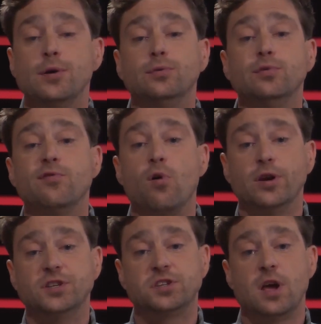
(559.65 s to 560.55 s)
to
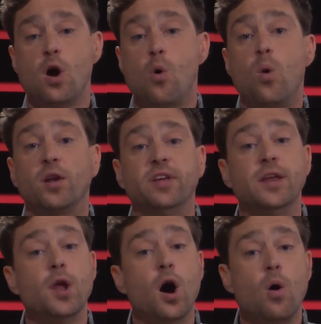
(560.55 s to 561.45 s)
voice what they
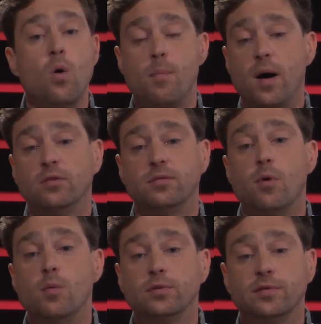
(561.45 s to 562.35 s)
know about the
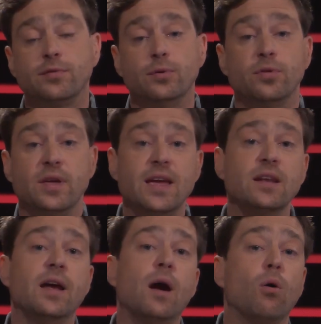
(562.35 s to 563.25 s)
moment of truth
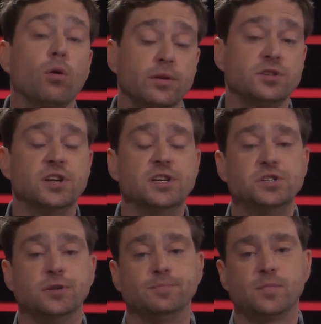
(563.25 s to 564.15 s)
in their organization.